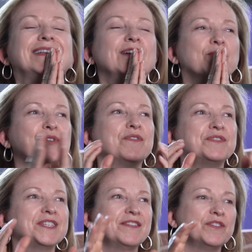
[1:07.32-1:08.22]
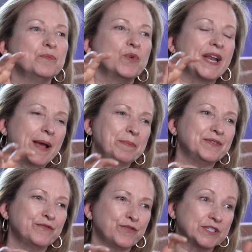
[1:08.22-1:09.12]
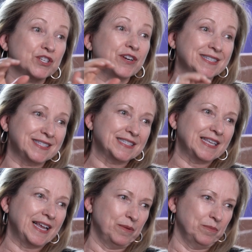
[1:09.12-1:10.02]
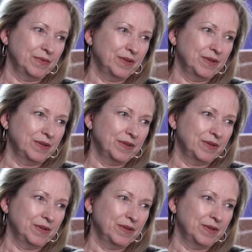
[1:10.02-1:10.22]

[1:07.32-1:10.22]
No, you have to give them what happened starting at 6 a.m.